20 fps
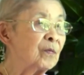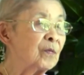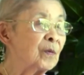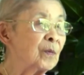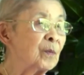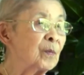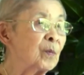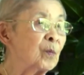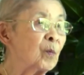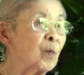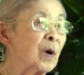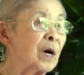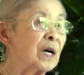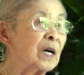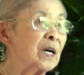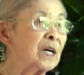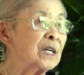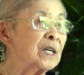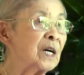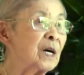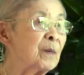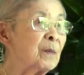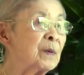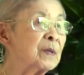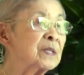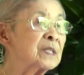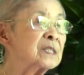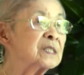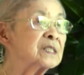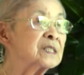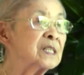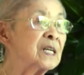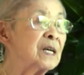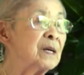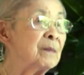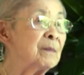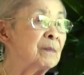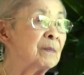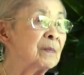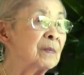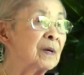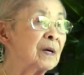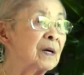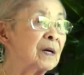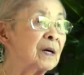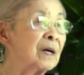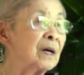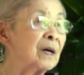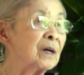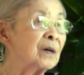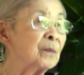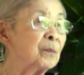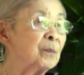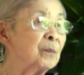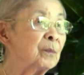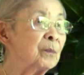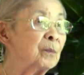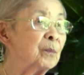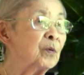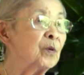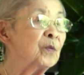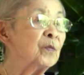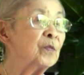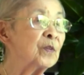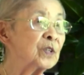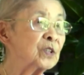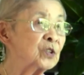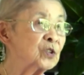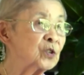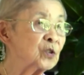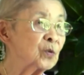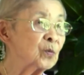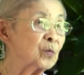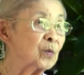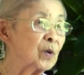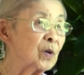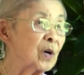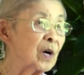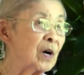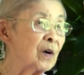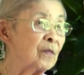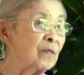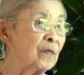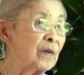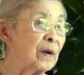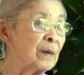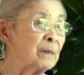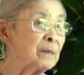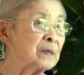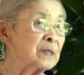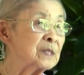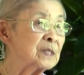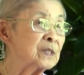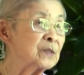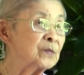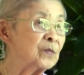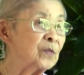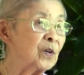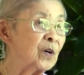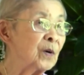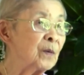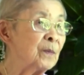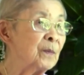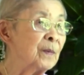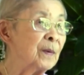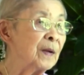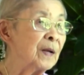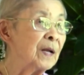from Wakayama, the same prefecture where our family is from.